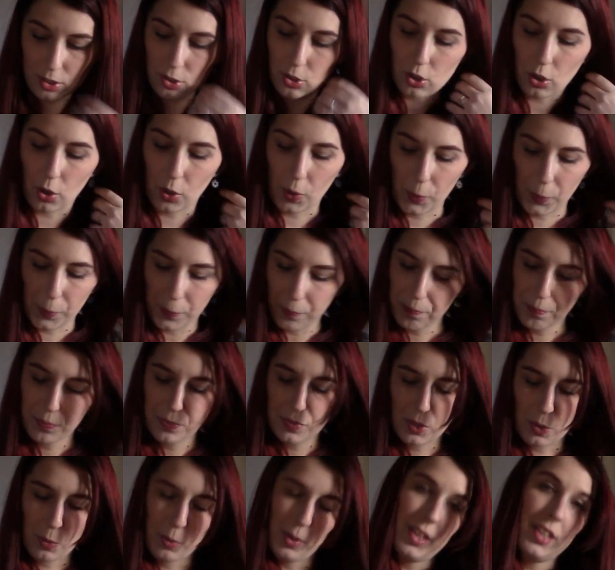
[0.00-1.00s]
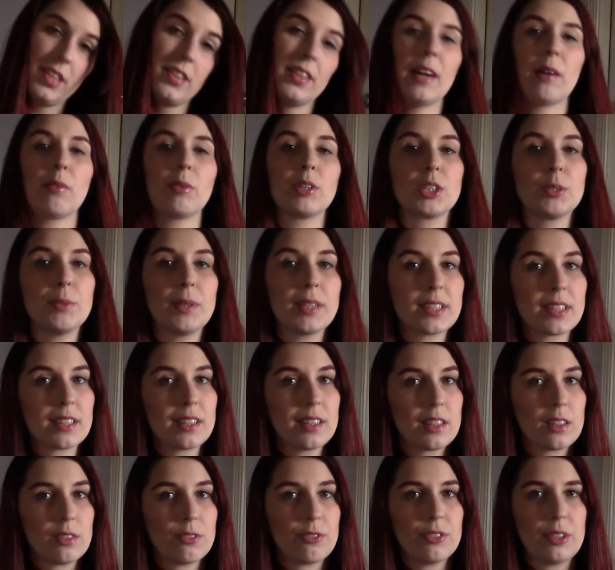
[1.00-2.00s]
So we did that, which makes it a
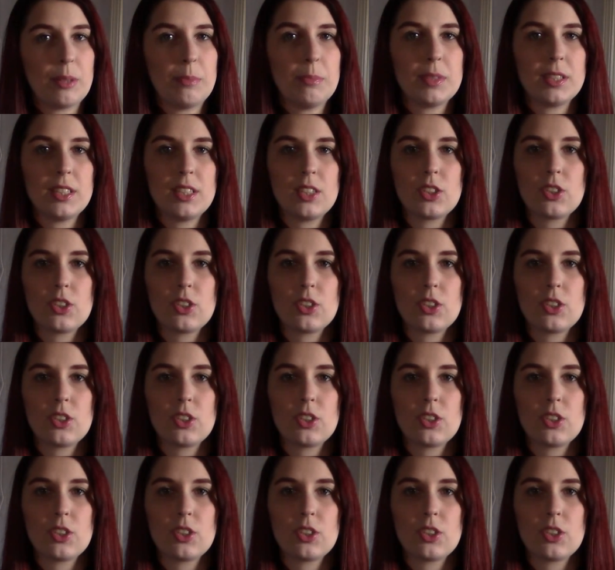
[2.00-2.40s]
little flimsy.